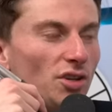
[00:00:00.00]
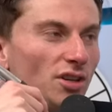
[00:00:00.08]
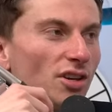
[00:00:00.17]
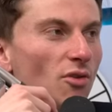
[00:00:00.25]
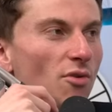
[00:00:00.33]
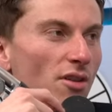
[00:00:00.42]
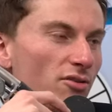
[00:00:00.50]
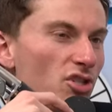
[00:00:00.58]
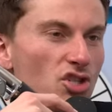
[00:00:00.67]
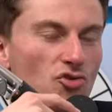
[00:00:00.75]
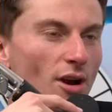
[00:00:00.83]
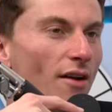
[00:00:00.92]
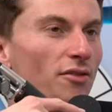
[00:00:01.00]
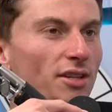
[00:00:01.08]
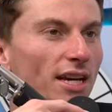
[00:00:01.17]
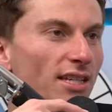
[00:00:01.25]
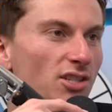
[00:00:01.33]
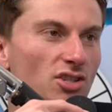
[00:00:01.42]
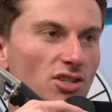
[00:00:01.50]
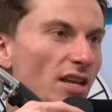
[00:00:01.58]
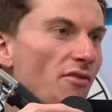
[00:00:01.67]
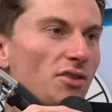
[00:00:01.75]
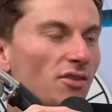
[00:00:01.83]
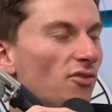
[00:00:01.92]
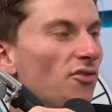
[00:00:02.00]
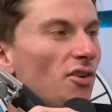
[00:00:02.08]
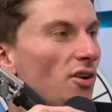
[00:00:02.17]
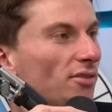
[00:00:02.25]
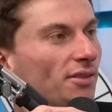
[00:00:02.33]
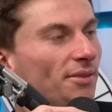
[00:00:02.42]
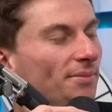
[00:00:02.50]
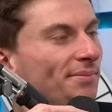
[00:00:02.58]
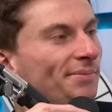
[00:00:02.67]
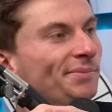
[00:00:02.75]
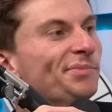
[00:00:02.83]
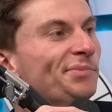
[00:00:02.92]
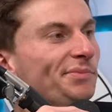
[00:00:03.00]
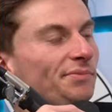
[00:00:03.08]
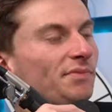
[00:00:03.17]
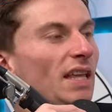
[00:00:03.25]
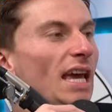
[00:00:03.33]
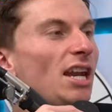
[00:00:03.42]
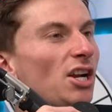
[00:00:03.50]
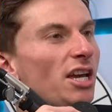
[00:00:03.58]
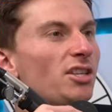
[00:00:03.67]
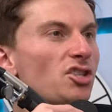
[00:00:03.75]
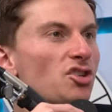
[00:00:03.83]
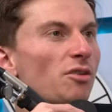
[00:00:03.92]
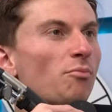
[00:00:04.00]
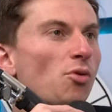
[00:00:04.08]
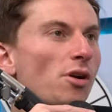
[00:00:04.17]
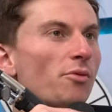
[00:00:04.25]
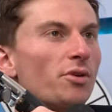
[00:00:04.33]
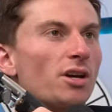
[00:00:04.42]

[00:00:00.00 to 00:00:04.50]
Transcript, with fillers: you get one of those just travel days. It's just everything's fucked. Everything's fucked, and it hits a certain point where